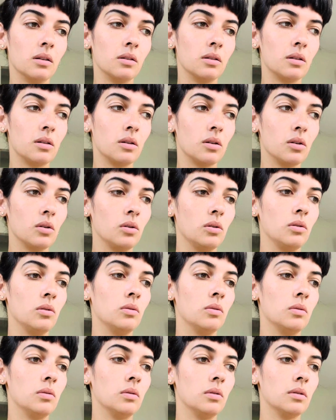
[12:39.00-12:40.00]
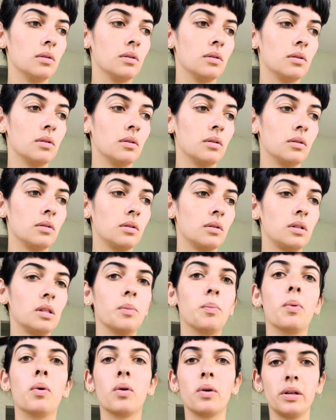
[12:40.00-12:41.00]
to
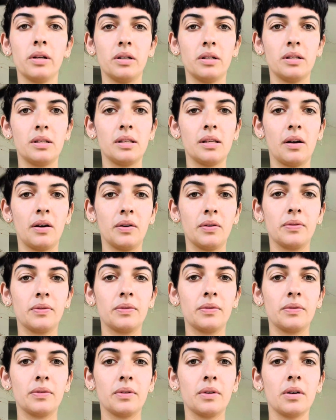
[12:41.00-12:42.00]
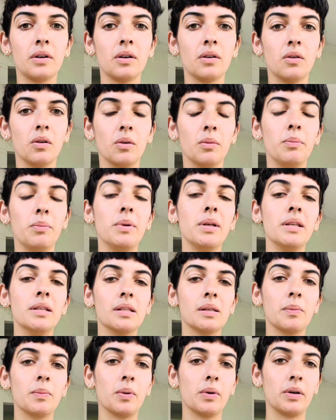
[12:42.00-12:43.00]
support yourself or be
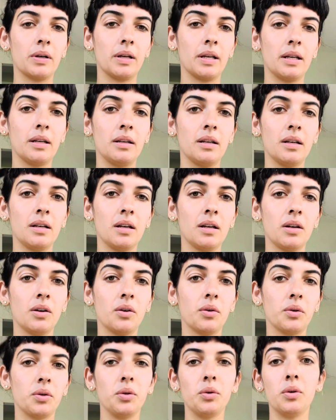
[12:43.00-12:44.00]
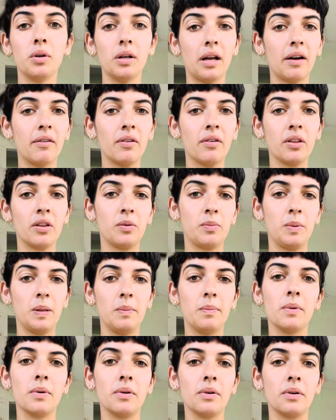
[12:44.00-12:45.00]
supported, or you could have other
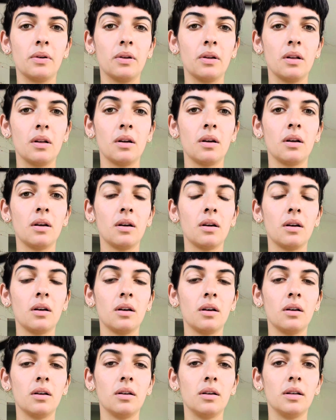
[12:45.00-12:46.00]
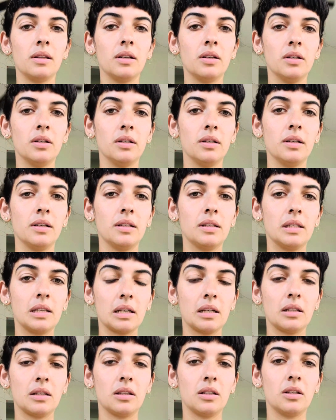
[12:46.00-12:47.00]
people there. It's
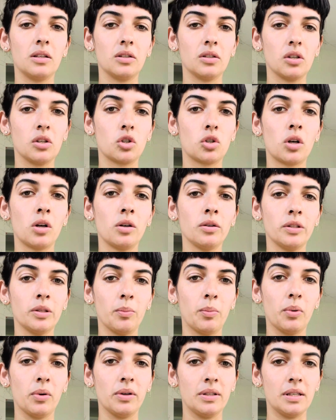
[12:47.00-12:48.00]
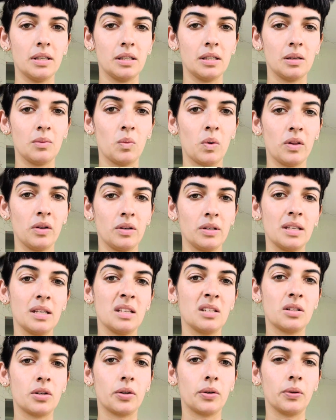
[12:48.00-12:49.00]
like there's a strong support system, whether it's
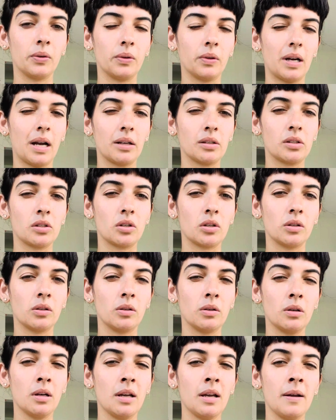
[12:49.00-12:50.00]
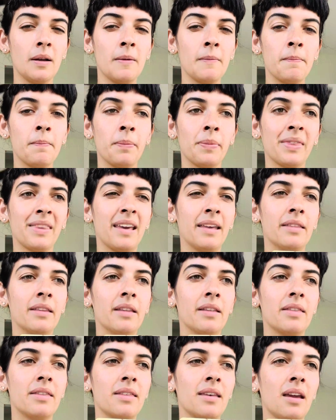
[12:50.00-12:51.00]
internal or external. And the
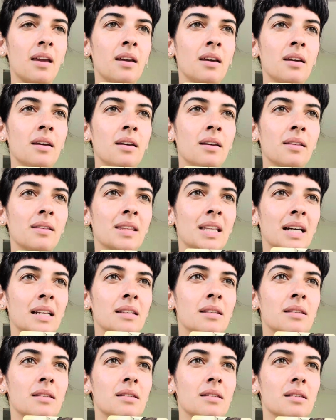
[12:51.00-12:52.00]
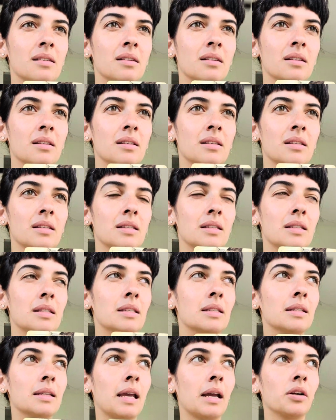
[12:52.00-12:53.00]
thing that's
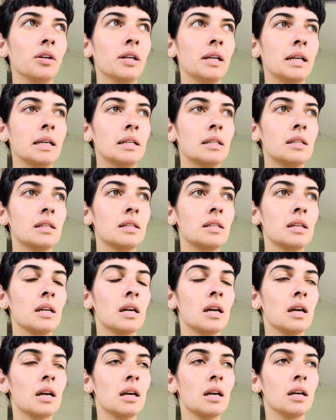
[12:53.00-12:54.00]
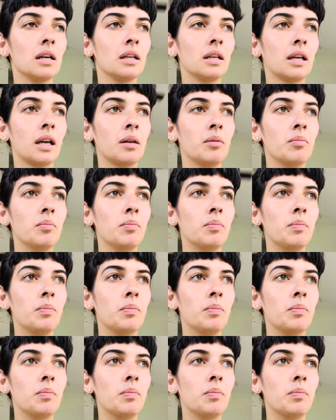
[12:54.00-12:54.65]
scariest can